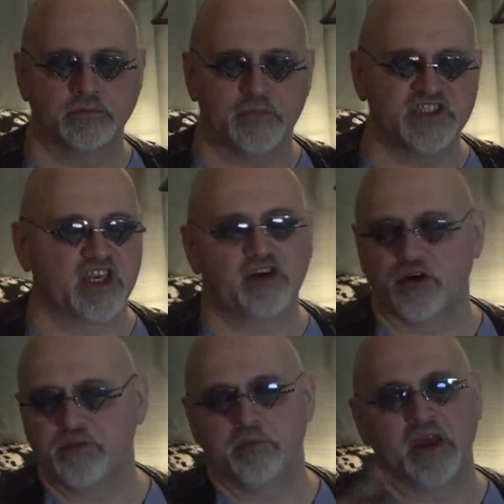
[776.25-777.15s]
Means I
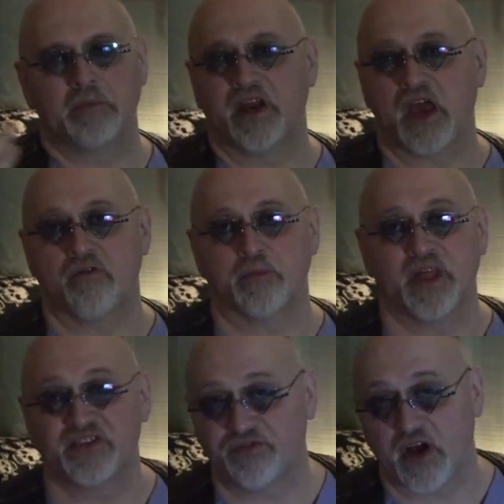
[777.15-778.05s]
couldn't make money off them.
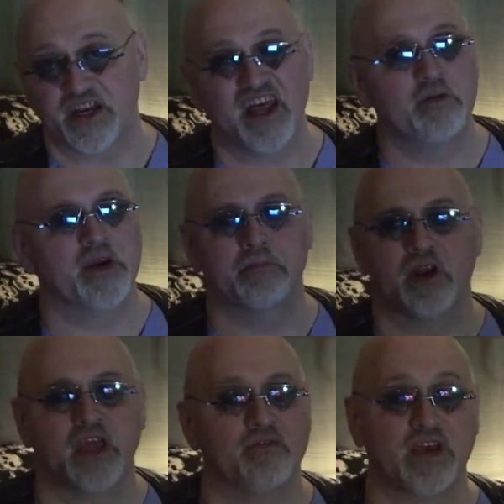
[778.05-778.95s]
That's fine. I don't make
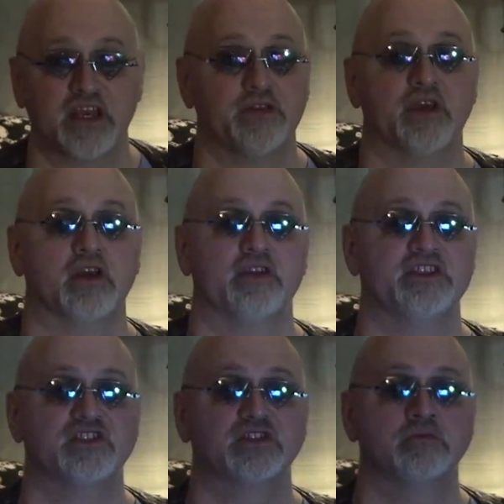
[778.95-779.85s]
money off anything on these.